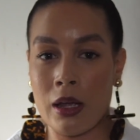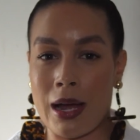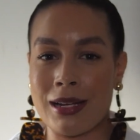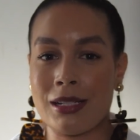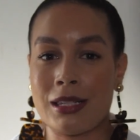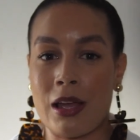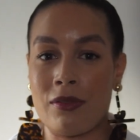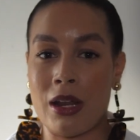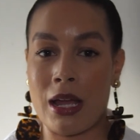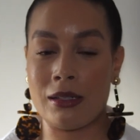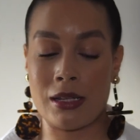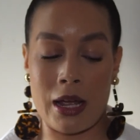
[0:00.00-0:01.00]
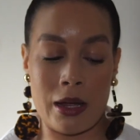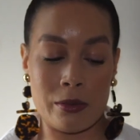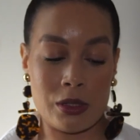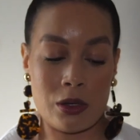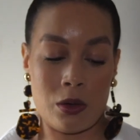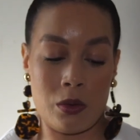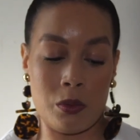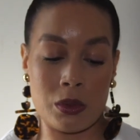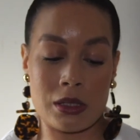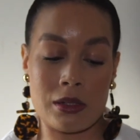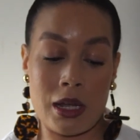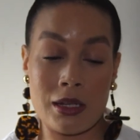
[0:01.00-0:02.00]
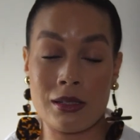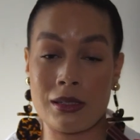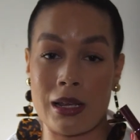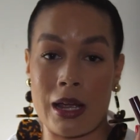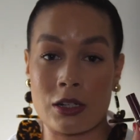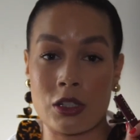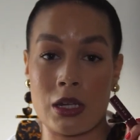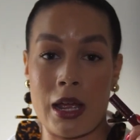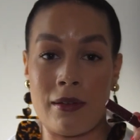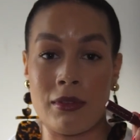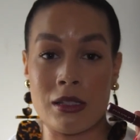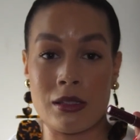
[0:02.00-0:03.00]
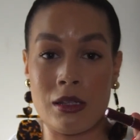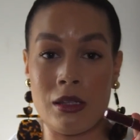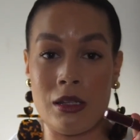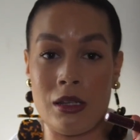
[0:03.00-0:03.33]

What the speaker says: I just haven't had time, so it was nice to actually have this in